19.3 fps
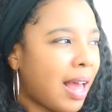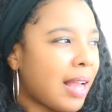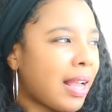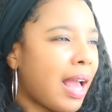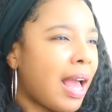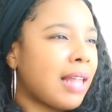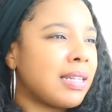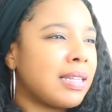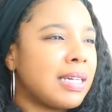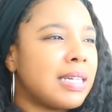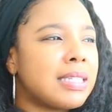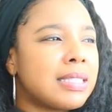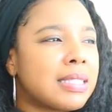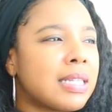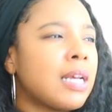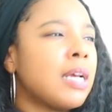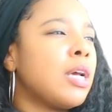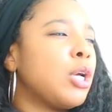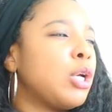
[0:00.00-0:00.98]
Like, at
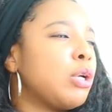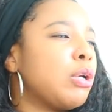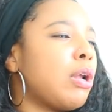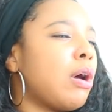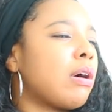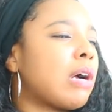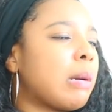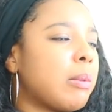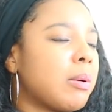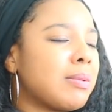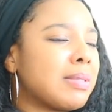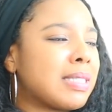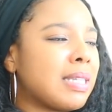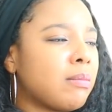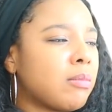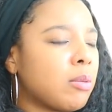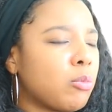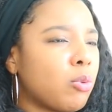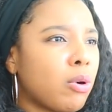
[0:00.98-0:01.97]
least, you know, come up with
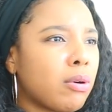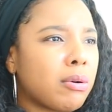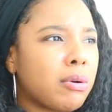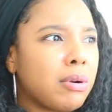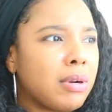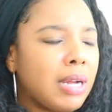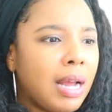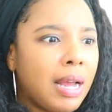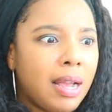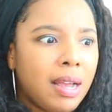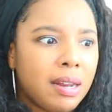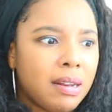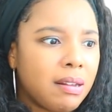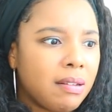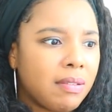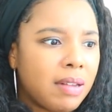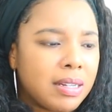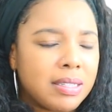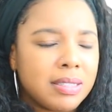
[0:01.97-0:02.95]
something more
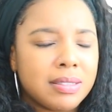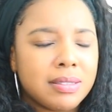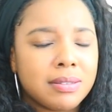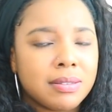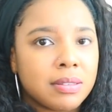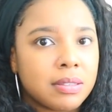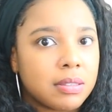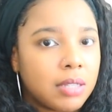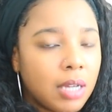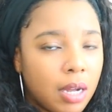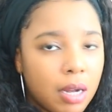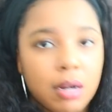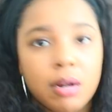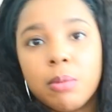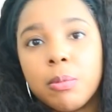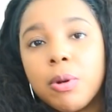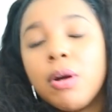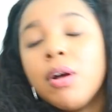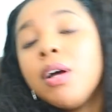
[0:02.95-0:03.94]
creative. Like, this is
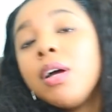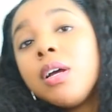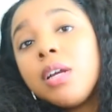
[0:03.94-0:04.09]
terrible.